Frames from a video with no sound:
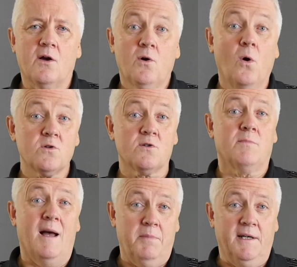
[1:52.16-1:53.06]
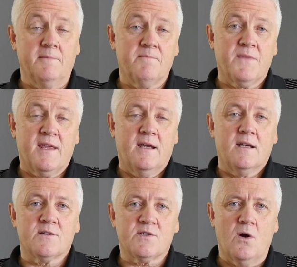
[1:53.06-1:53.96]
causal mapping.
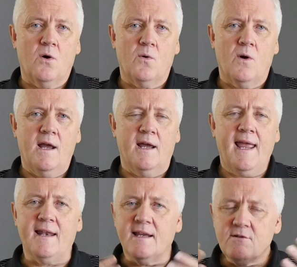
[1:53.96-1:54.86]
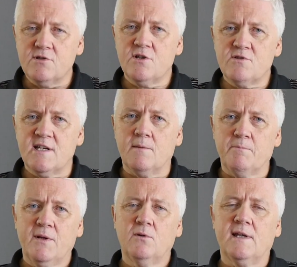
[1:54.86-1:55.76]
So again, introducing
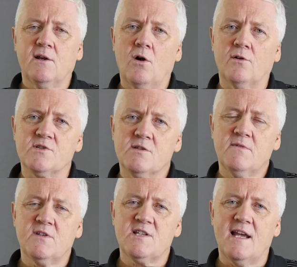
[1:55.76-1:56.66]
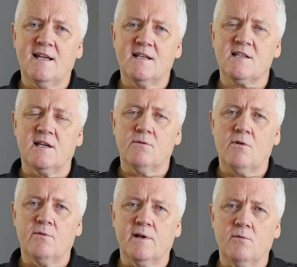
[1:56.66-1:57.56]
and building on some of the techniques that
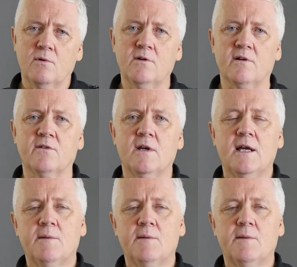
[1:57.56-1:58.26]
you're already aware of,